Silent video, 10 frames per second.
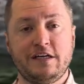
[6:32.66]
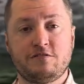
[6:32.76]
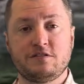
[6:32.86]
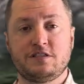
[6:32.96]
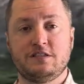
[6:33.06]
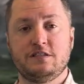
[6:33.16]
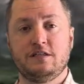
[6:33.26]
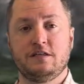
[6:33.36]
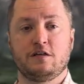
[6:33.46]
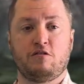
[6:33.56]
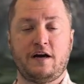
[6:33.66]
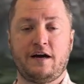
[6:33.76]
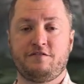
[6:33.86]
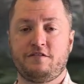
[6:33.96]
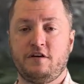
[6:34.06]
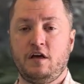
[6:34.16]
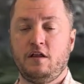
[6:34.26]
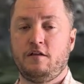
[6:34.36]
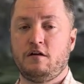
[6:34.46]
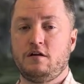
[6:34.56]
interested in the Krafts,
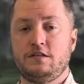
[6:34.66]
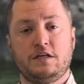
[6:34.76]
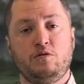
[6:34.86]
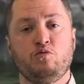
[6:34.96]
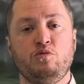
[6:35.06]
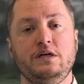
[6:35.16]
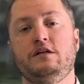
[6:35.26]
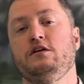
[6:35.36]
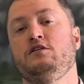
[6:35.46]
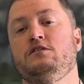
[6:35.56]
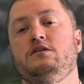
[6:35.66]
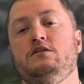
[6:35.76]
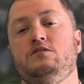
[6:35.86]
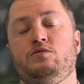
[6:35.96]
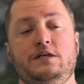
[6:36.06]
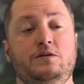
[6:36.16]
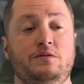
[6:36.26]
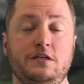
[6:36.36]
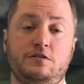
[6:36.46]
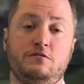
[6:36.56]
there is a really good
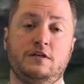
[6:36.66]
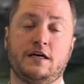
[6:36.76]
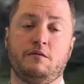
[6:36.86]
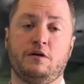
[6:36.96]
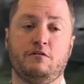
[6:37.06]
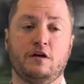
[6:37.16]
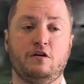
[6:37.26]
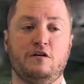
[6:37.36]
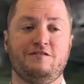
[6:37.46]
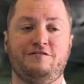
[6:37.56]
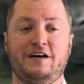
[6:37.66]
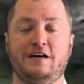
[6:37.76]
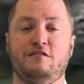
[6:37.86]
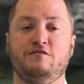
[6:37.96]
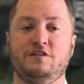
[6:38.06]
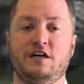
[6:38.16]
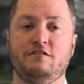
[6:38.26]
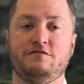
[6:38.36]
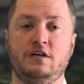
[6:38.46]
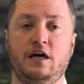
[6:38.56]
2022 documentary called Fire of
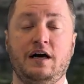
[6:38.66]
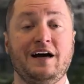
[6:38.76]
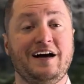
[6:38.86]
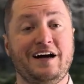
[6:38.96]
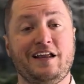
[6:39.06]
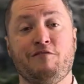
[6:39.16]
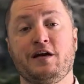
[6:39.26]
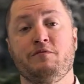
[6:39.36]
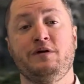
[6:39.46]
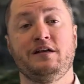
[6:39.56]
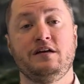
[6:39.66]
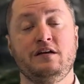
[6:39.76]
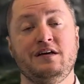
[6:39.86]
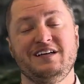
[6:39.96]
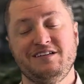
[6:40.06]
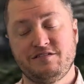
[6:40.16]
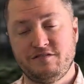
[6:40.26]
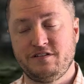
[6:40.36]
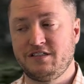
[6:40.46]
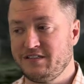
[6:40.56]
Love. I highly recommend it, even
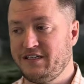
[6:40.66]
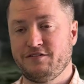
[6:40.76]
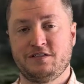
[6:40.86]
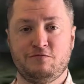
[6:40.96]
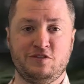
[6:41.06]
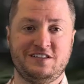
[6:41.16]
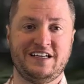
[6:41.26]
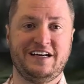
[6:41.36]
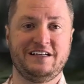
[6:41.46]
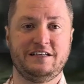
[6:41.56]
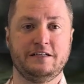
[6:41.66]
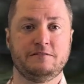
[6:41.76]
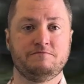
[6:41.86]
if it does have a somewhat sad ending.